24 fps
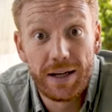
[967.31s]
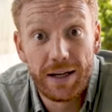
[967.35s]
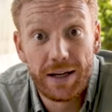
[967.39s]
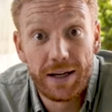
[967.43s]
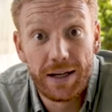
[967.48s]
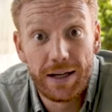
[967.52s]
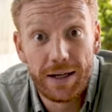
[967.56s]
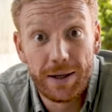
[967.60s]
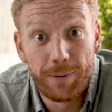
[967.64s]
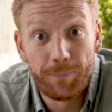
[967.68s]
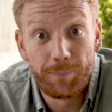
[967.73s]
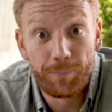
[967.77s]

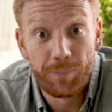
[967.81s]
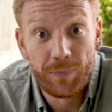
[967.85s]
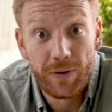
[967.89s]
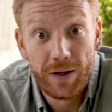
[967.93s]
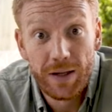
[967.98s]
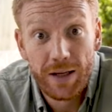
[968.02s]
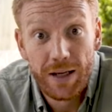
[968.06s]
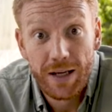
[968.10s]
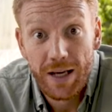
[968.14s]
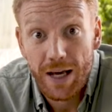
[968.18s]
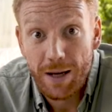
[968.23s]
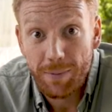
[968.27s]
Um,
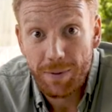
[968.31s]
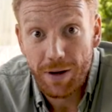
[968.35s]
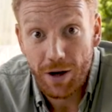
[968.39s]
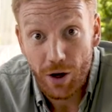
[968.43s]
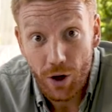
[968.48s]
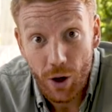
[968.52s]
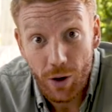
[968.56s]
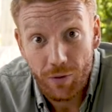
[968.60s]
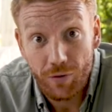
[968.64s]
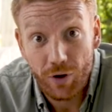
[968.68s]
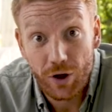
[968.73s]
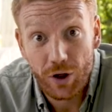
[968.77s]
I mean,
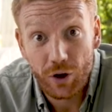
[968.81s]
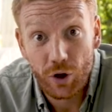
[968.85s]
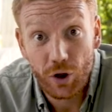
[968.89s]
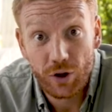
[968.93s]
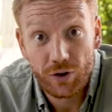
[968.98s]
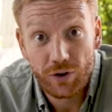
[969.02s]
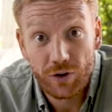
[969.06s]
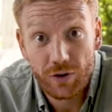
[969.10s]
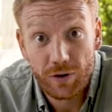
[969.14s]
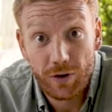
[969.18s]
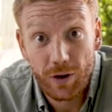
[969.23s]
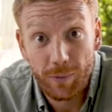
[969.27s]
I know I've only
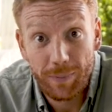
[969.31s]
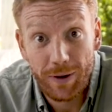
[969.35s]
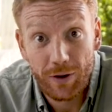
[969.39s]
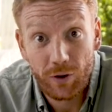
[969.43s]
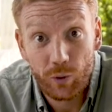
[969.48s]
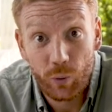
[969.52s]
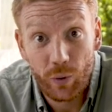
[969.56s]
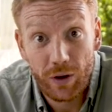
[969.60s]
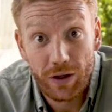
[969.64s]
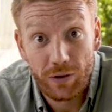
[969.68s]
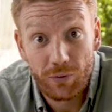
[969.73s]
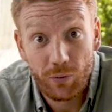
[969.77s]
got
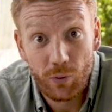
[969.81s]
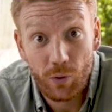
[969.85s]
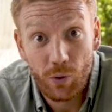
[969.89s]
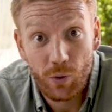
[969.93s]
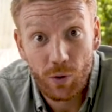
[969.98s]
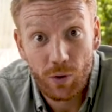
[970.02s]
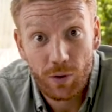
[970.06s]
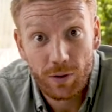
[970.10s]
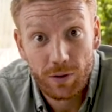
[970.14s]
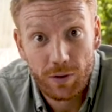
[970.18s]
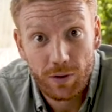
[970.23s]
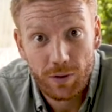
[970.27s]
about
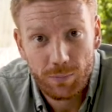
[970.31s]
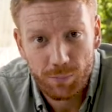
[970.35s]
24